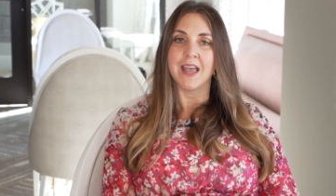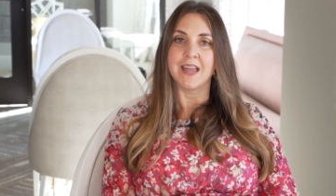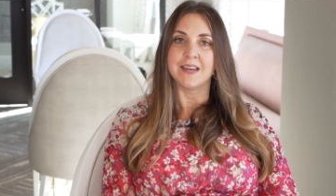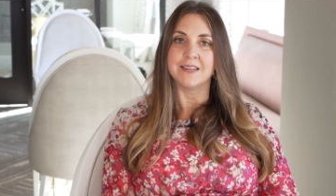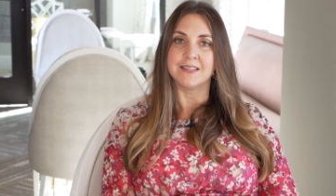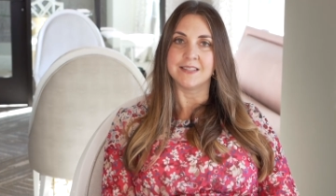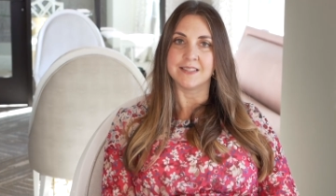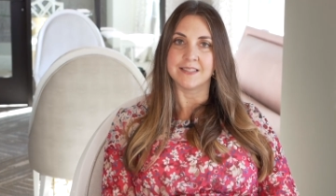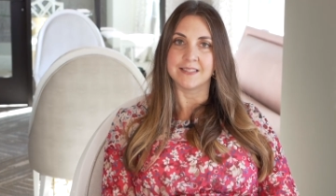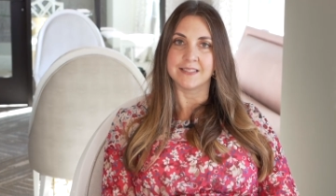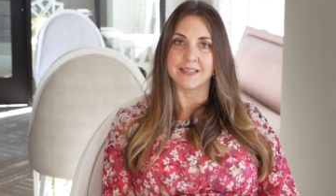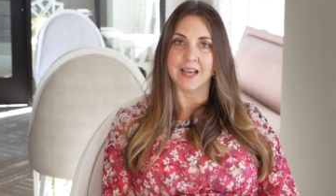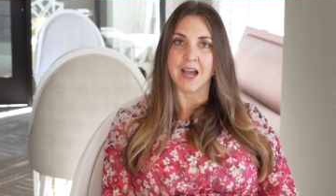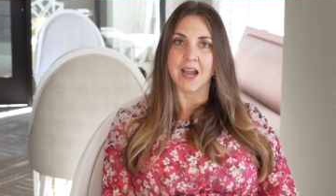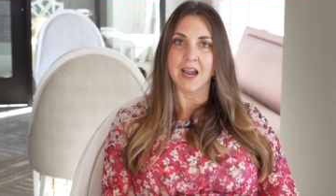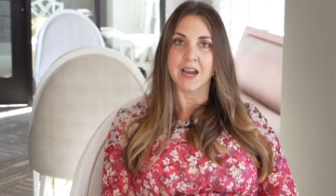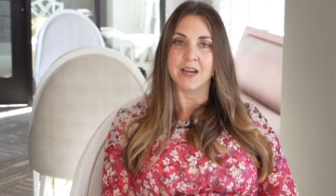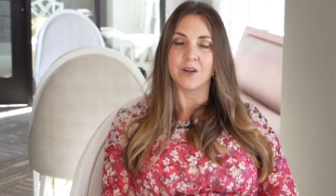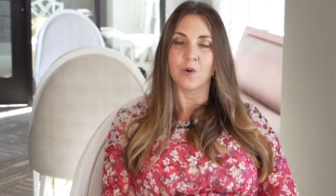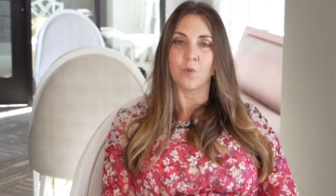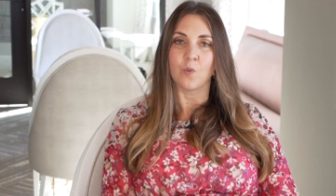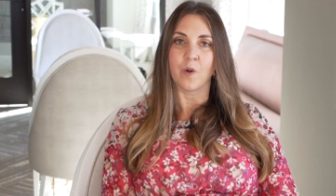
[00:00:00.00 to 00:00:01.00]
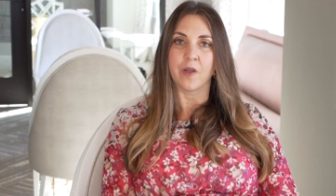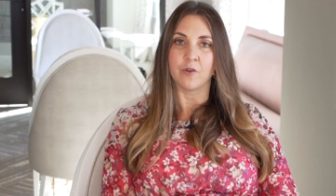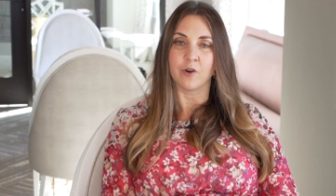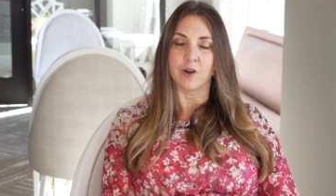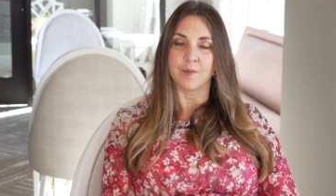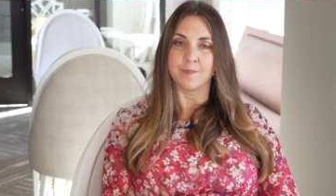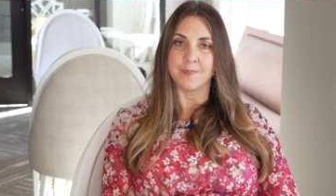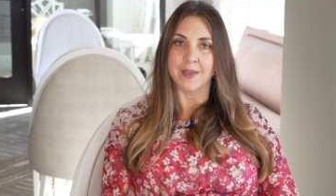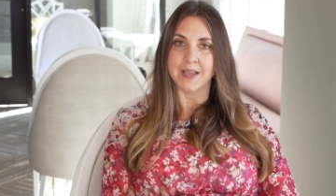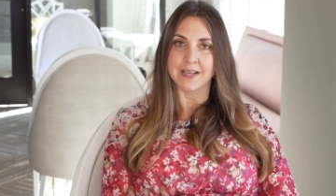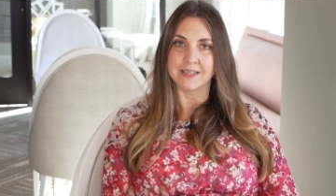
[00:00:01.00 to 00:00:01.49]
and decide whether
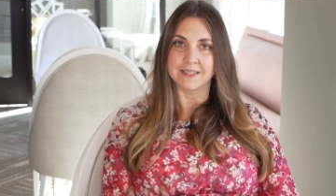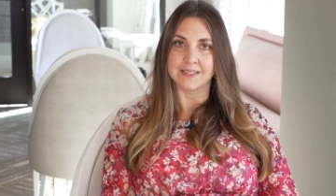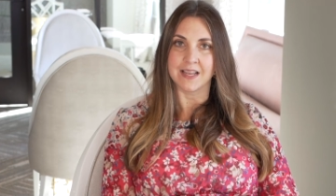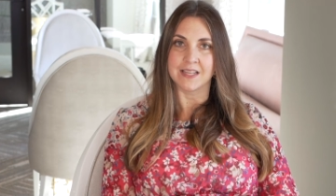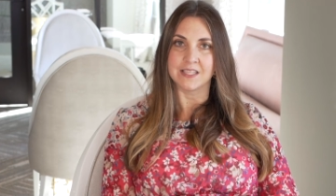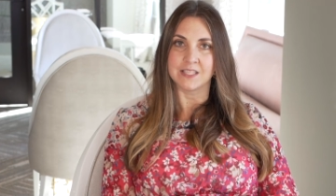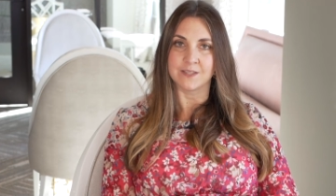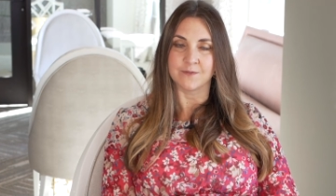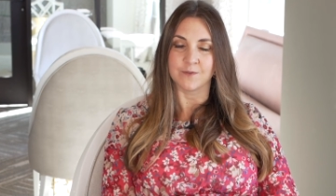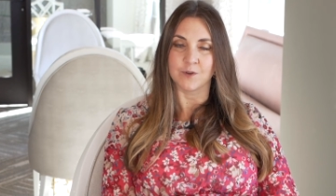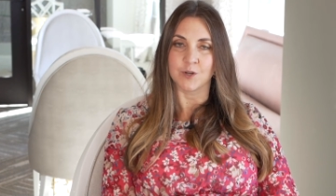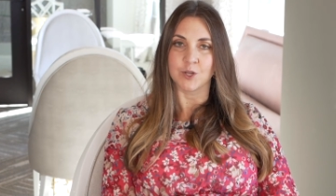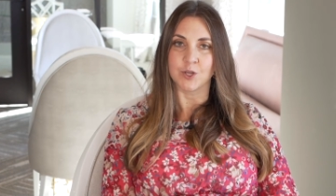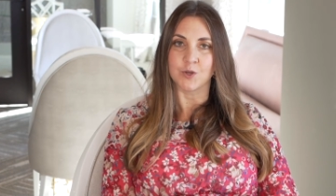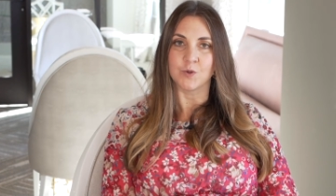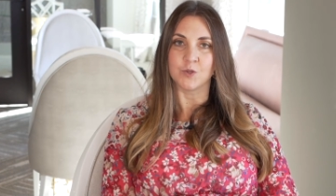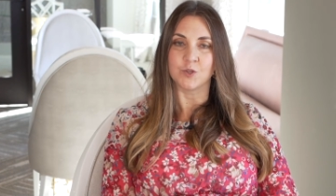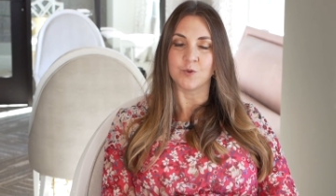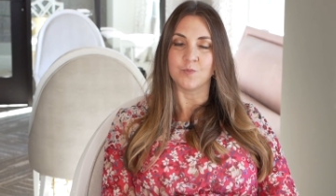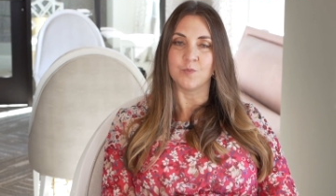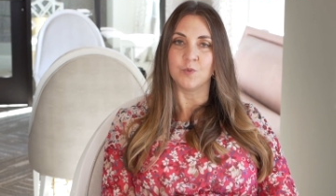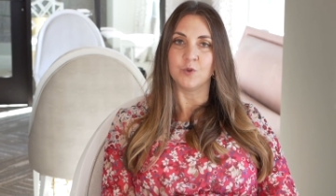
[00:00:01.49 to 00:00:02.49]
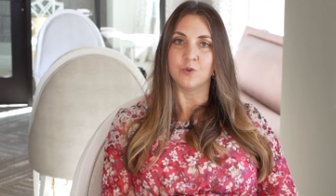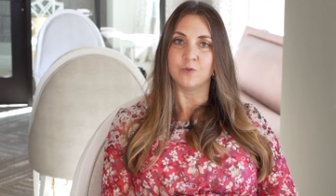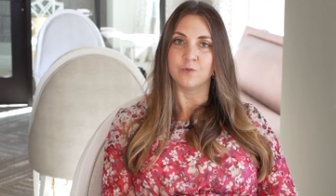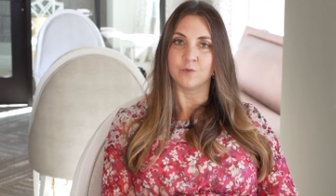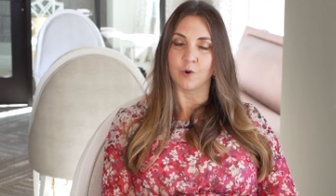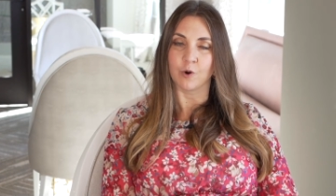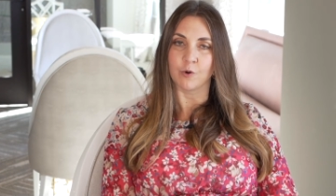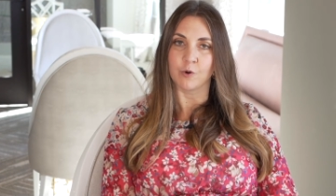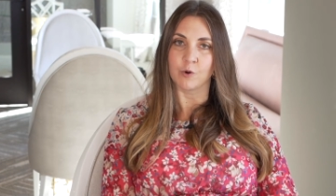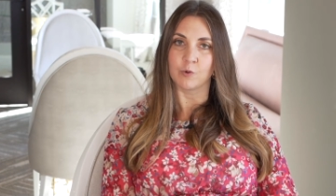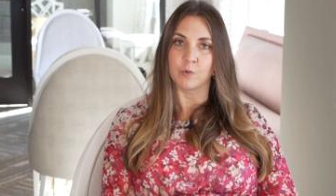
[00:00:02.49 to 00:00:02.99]
it makes sense for you to move
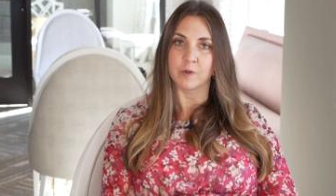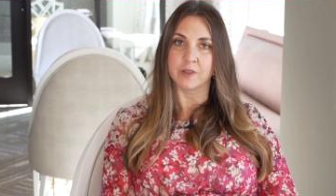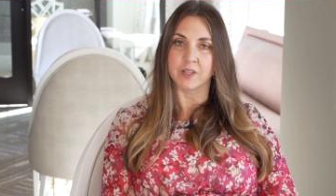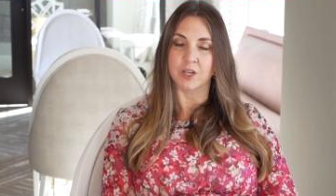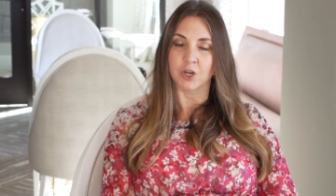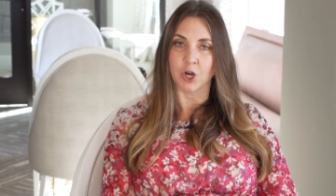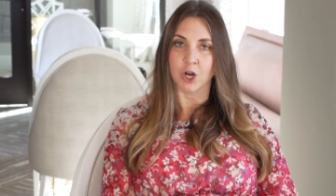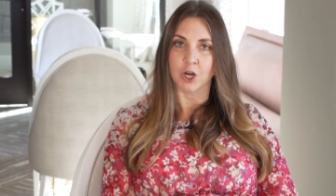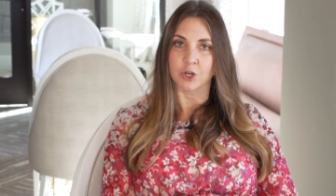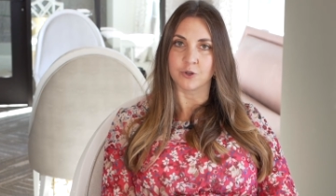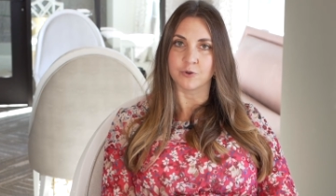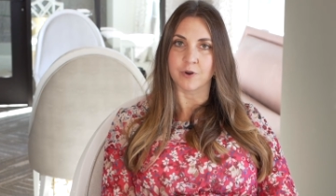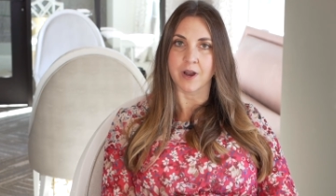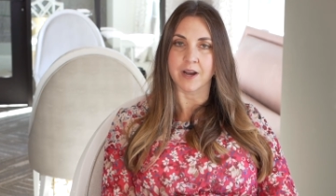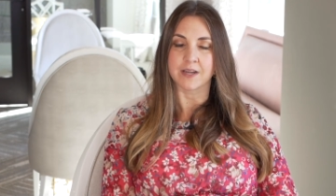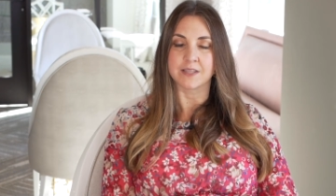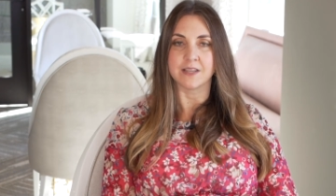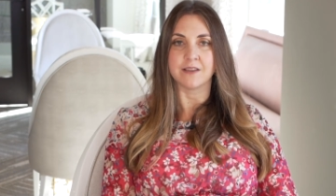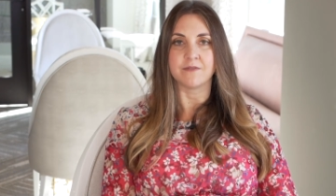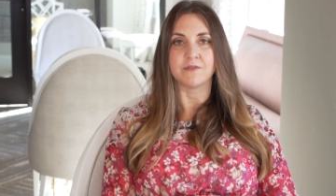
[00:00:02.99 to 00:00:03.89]
forward with a contract